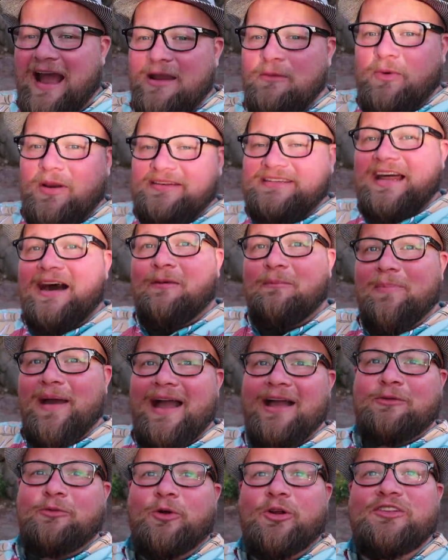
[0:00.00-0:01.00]
I went down
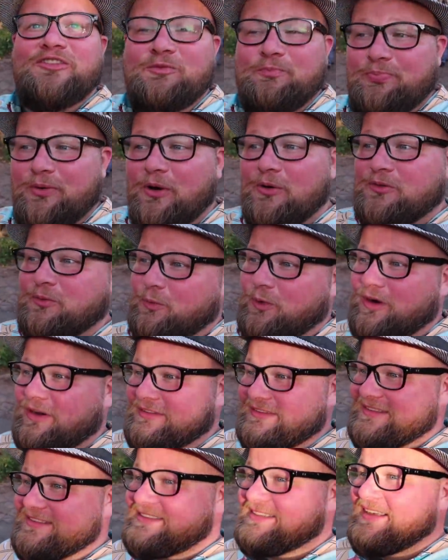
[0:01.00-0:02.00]
backwards both
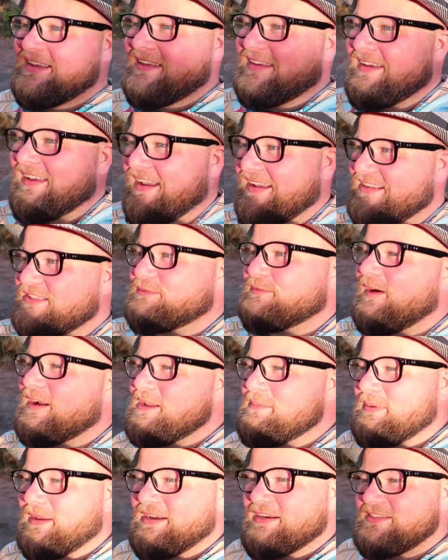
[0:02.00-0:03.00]
ones and it's
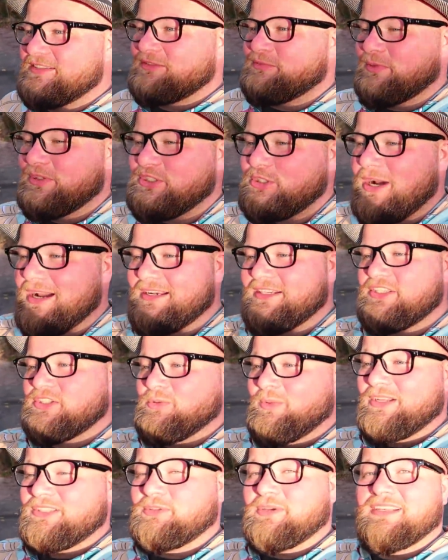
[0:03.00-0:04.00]
funny because we tried to
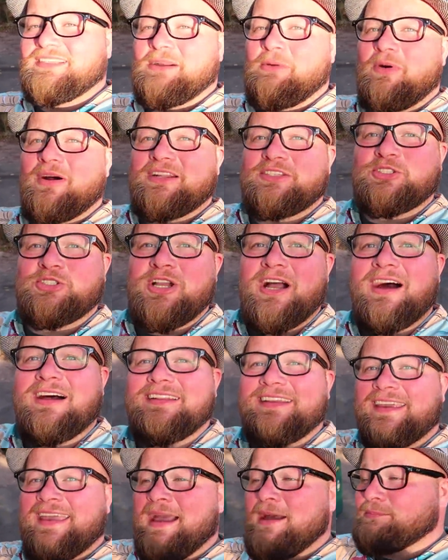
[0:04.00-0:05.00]
switch because I wanted Sean
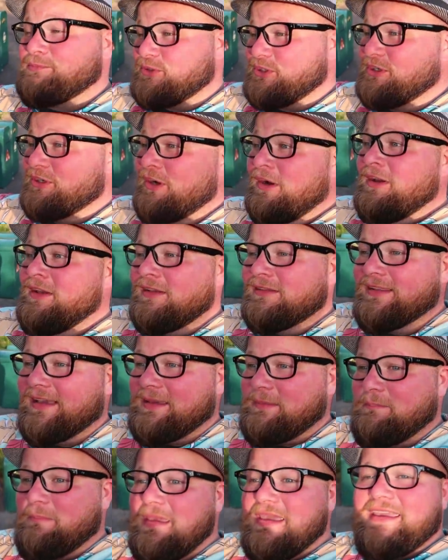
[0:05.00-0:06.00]
to capture
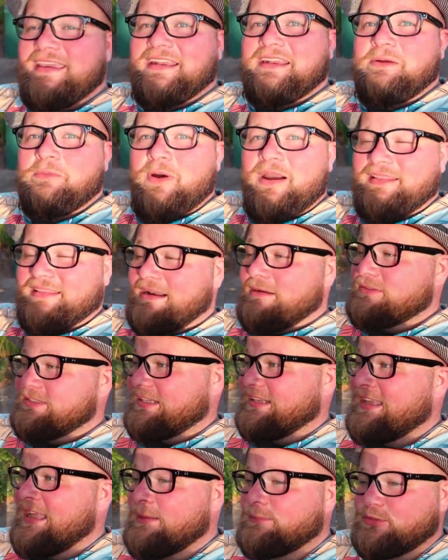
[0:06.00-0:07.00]
like me getting wet and I was
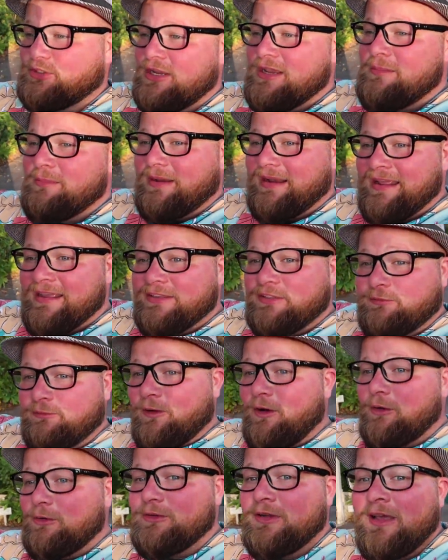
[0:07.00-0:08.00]
gonna capture him on his
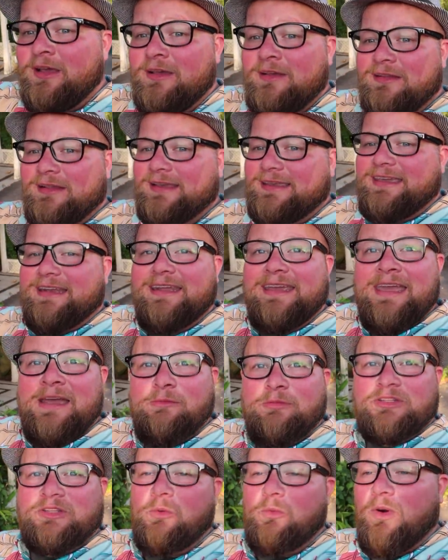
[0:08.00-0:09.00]
phone like getting
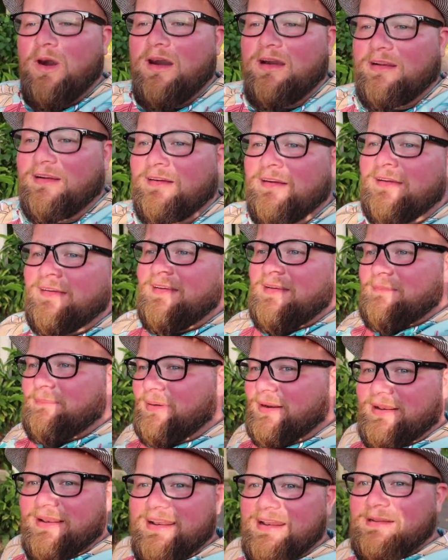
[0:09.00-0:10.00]
hit with the water
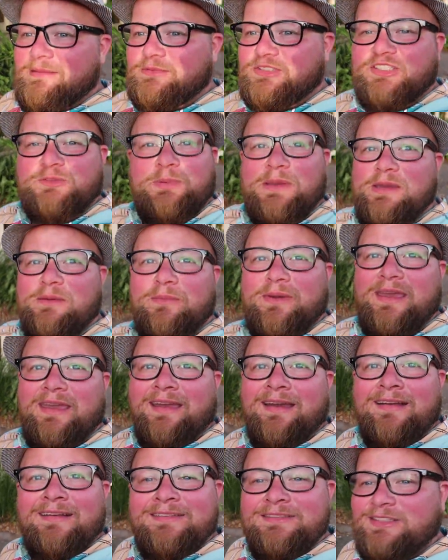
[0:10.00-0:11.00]
but it ended up just being me
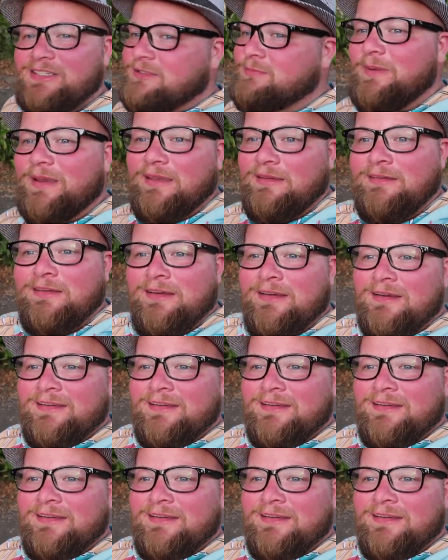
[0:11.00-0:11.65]
just me